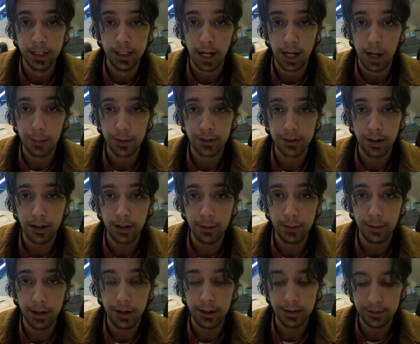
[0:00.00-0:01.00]
I'm excited
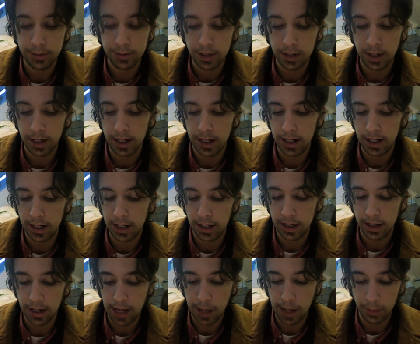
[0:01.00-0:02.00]
about it.
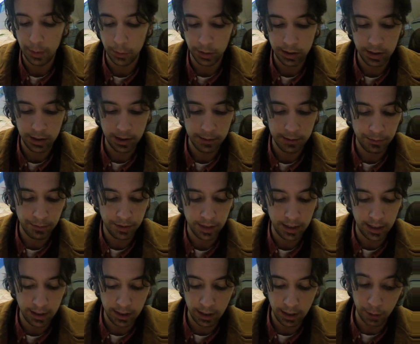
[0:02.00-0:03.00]
Uh, happy with it.
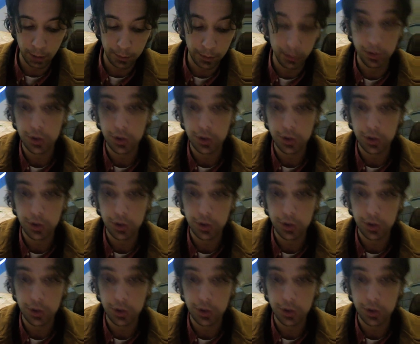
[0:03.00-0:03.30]
Uh, I hope you